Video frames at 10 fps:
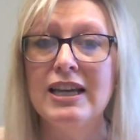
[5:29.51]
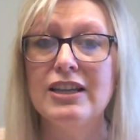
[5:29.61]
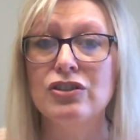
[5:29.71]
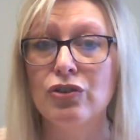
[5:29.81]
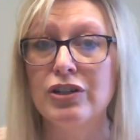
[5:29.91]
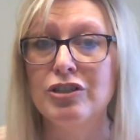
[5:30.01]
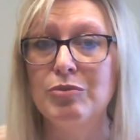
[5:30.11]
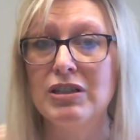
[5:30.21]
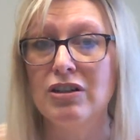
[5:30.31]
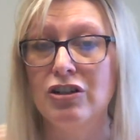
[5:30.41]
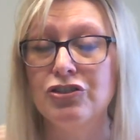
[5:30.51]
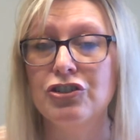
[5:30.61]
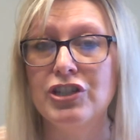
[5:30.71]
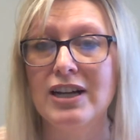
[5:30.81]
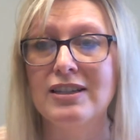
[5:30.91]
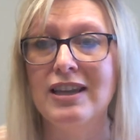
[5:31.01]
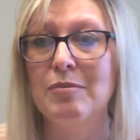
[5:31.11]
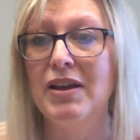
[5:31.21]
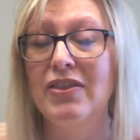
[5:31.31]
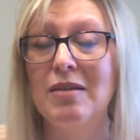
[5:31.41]
is going to be a culture shock to them,
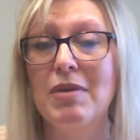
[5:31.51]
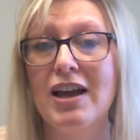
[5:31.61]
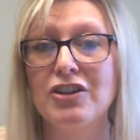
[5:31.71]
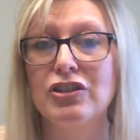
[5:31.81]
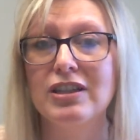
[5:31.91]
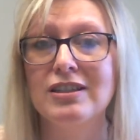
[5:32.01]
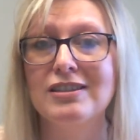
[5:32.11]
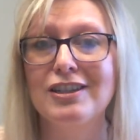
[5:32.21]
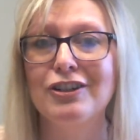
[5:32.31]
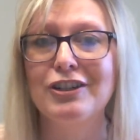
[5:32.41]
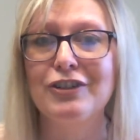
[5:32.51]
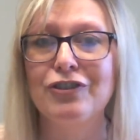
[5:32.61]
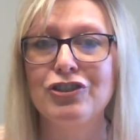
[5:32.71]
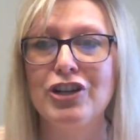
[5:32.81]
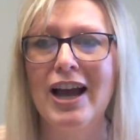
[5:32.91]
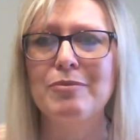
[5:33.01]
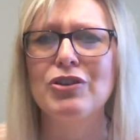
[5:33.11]
and they may actually consider a different job.